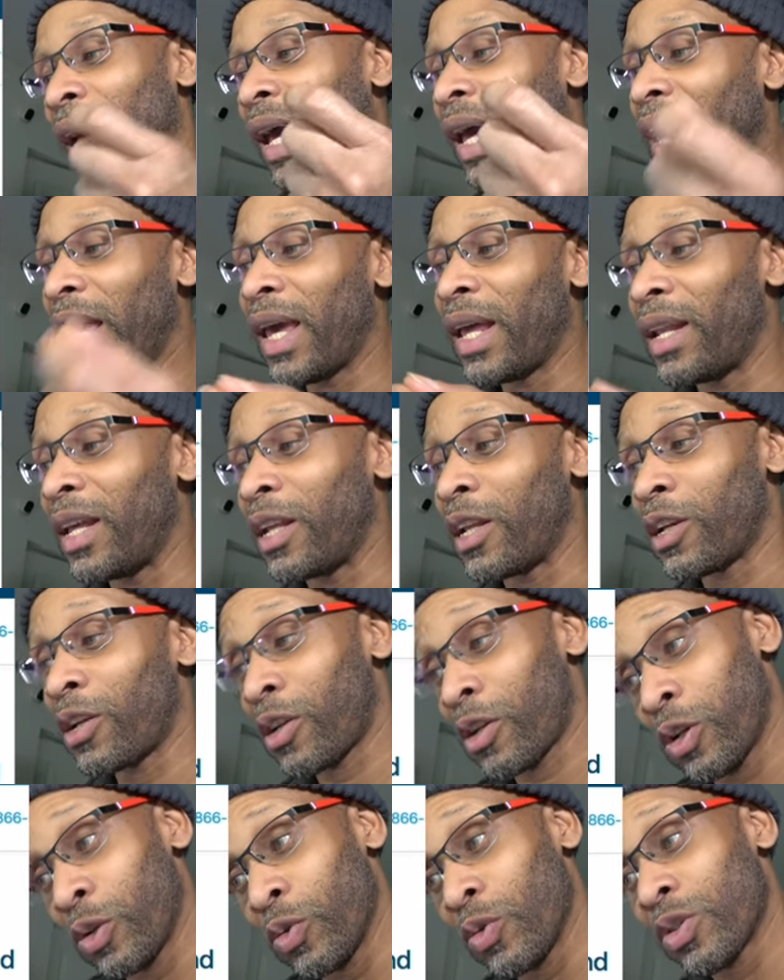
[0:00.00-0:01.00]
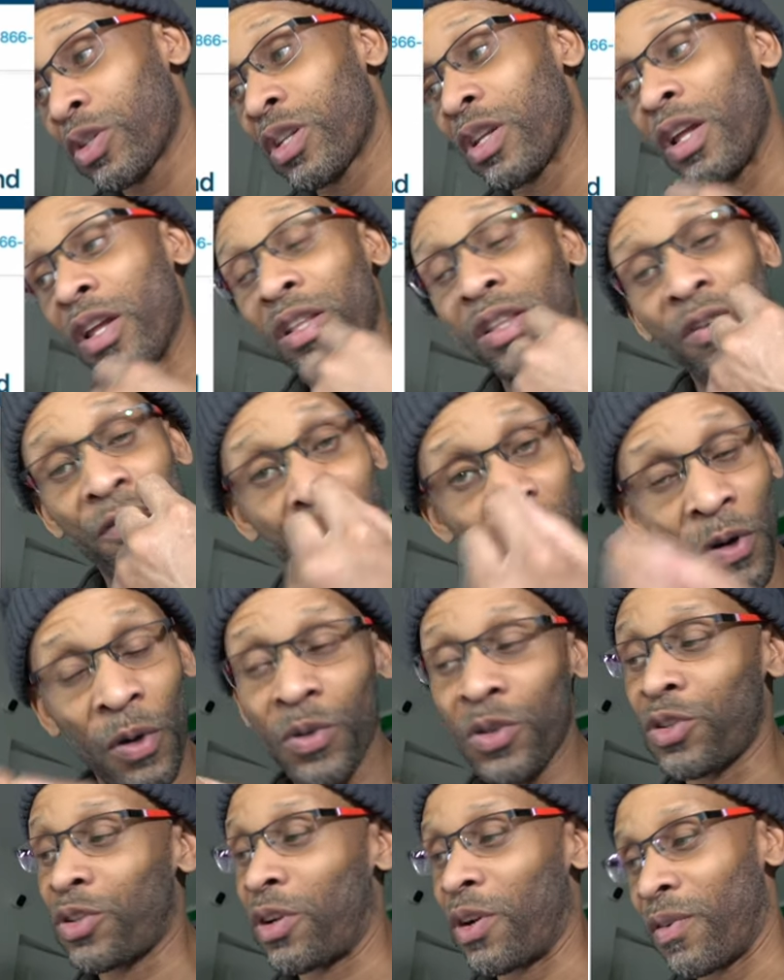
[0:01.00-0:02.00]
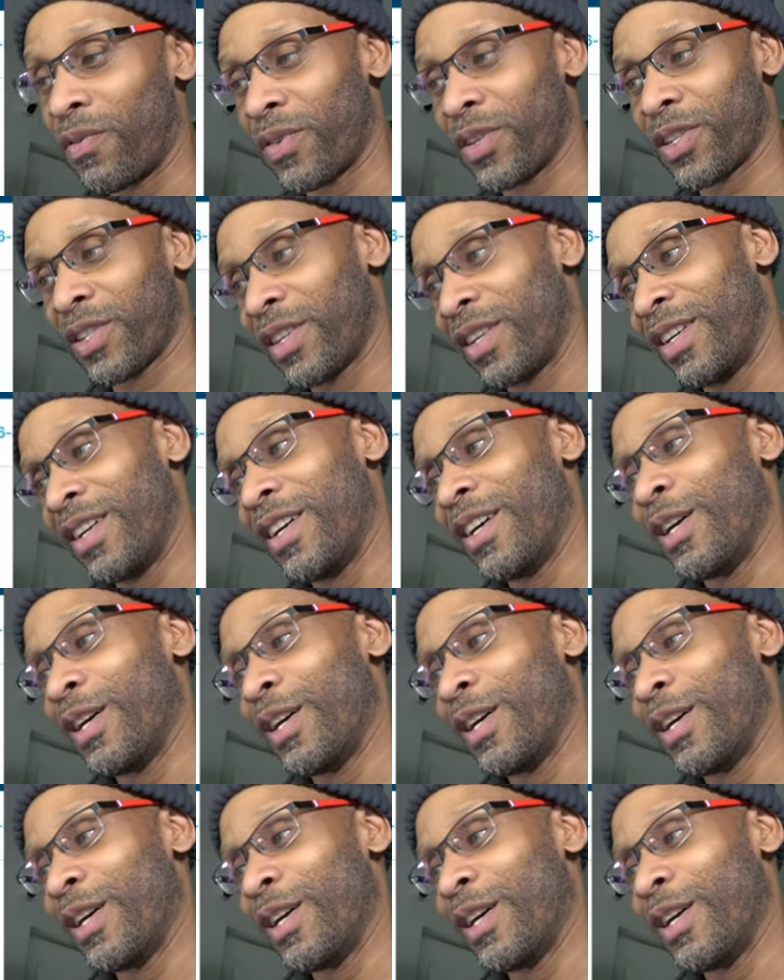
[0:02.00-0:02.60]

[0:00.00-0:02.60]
And it includes the phone service.